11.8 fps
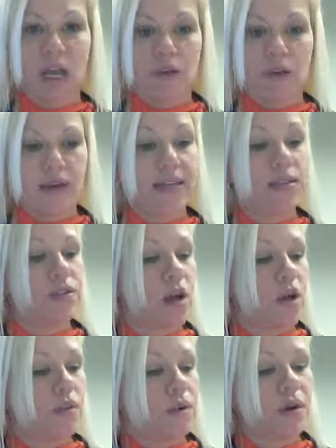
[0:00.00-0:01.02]
All right,
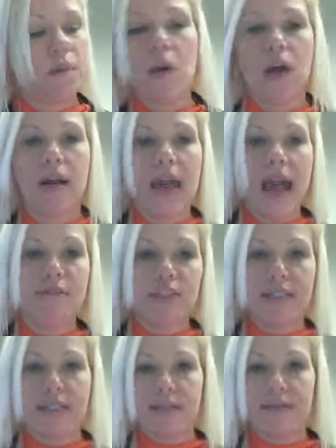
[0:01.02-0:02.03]
so we're going to work on
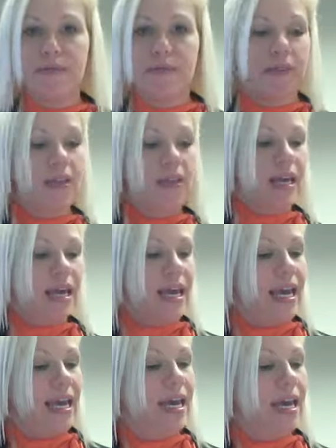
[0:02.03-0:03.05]
adjectives,
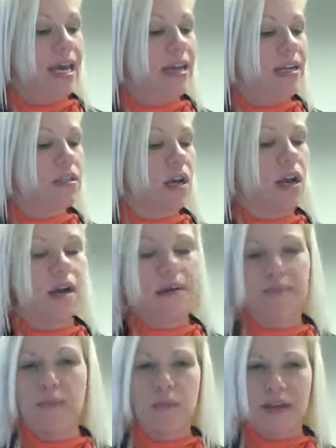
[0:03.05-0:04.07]
and
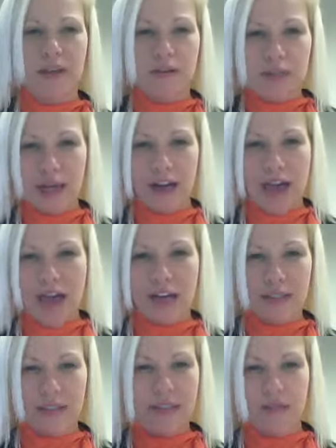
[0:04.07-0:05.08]
the way that you sign
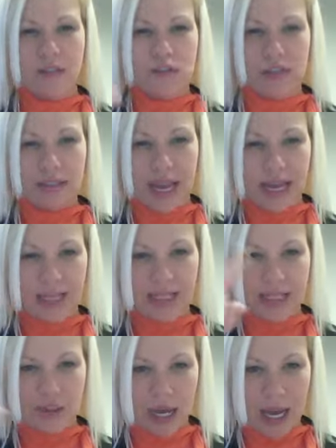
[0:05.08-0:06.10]
adjectives is just
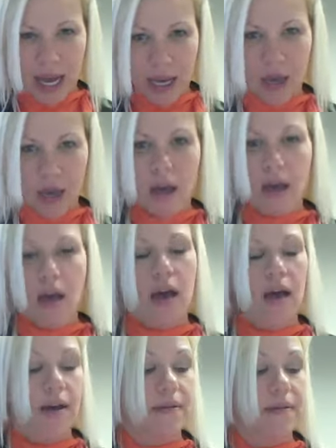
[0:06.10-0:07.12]
ADJ,
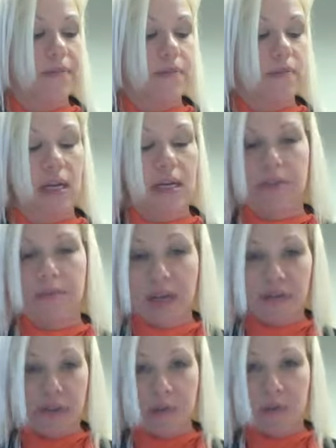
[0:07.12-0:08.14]
not to be
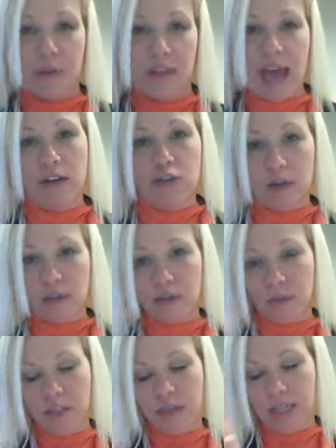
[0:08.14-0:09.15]
confused with adjunct,
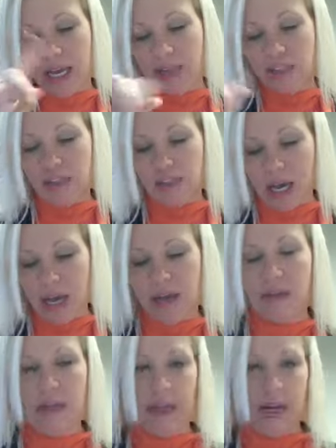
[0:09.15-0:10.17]
which is
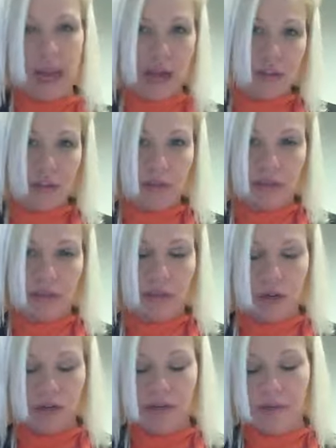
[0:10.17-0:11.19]
ADJ, like an adjunct
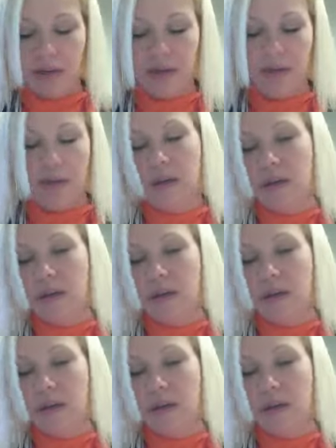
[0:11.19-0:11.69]
instructor, but